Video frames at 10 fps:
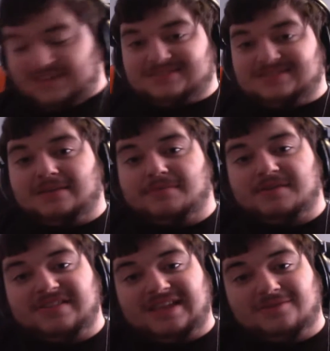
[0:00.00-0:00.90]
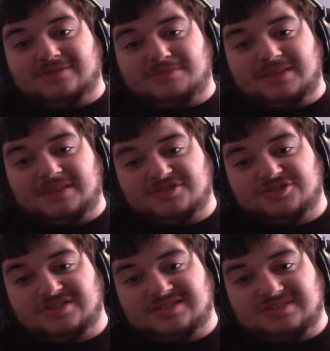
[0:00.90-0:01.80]
up, now I believe I
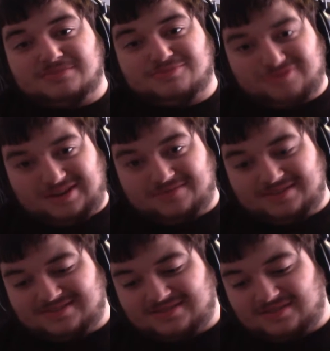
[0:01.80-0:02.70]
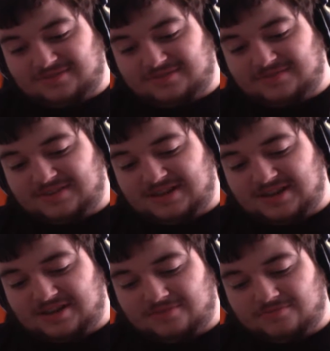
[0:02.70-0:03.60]
showed this in a previous thrifting video.